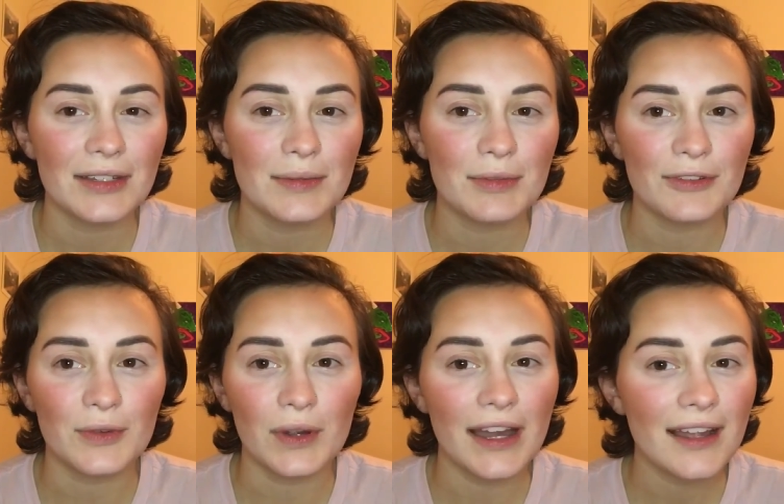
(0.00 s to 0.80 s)

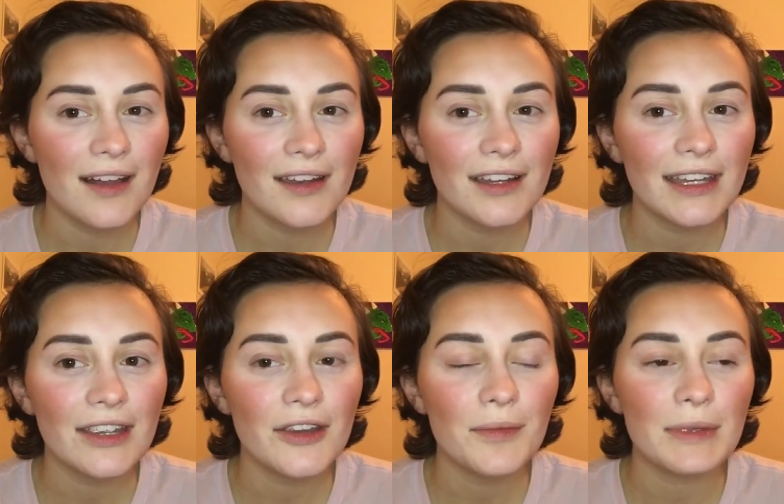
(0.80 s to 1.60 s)
before I got on
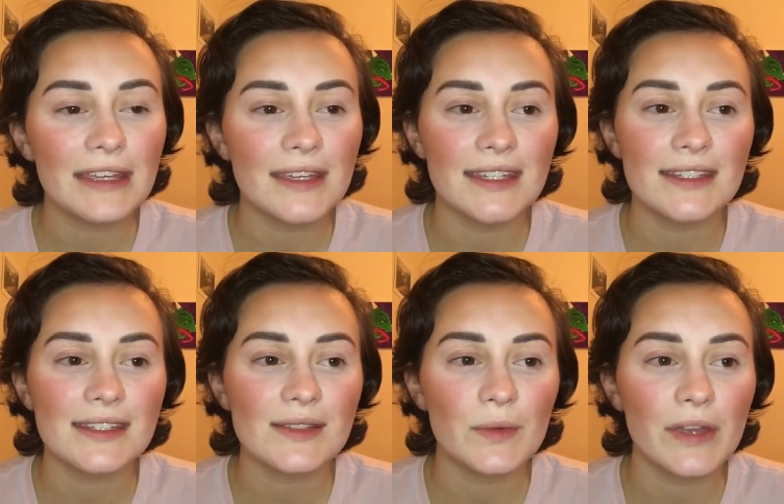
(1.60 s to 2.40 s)
here
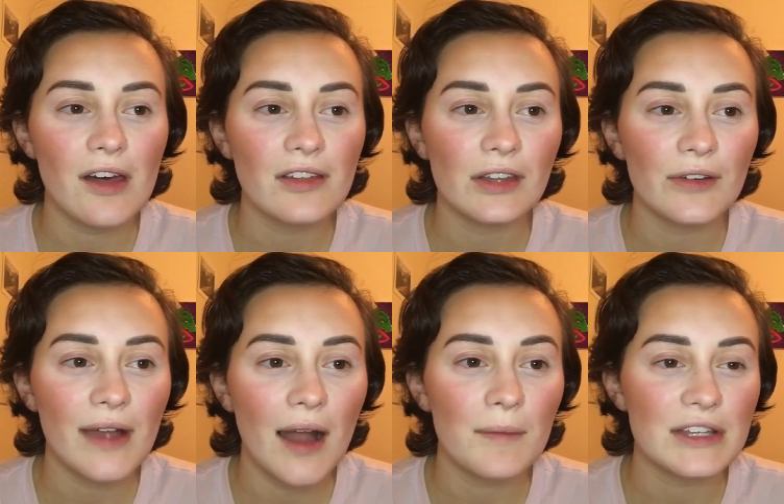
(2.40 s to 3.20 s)
because we all know
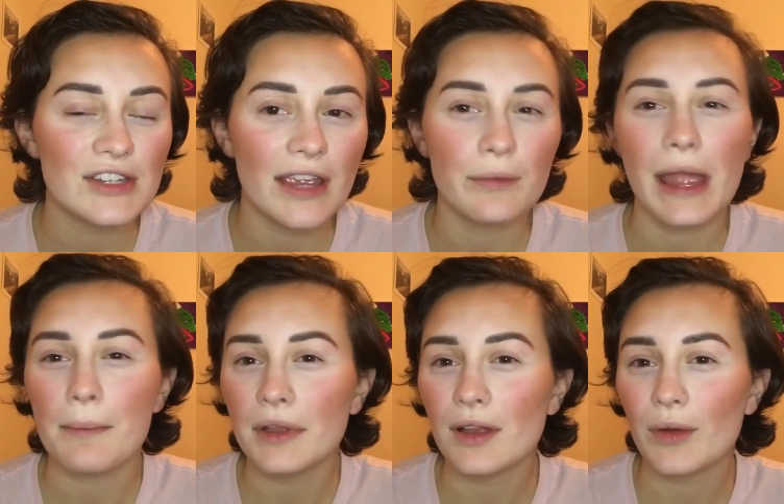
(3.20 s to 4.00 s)
how much I
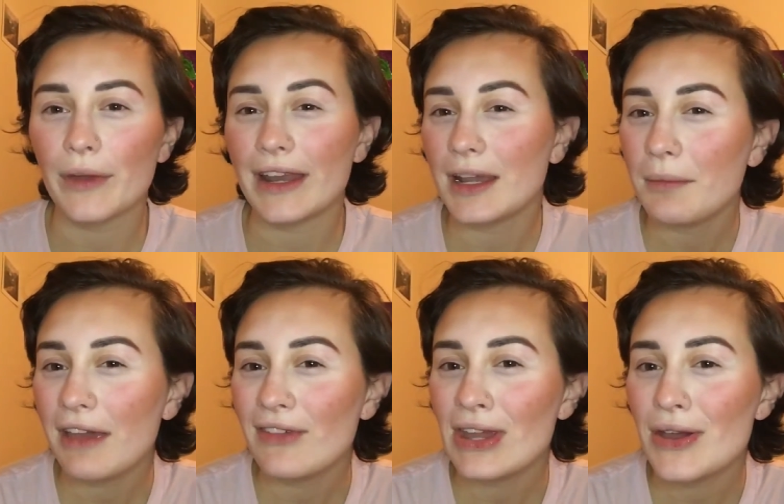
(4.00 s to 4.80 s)
ramble already in my
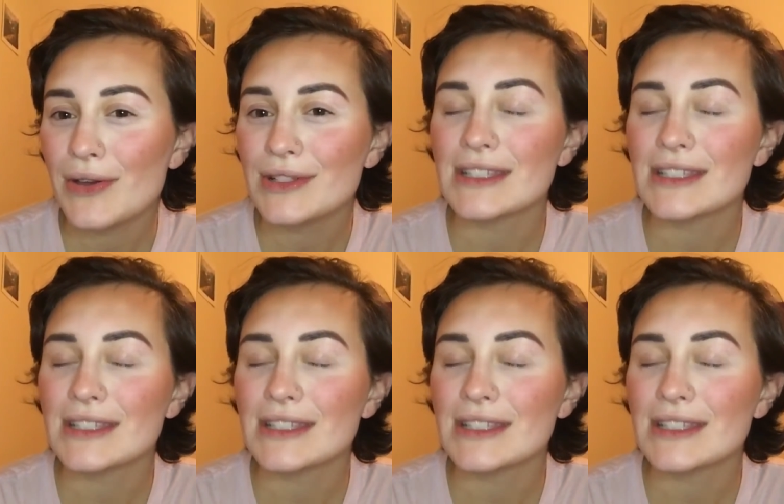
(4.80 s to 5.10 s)
videos,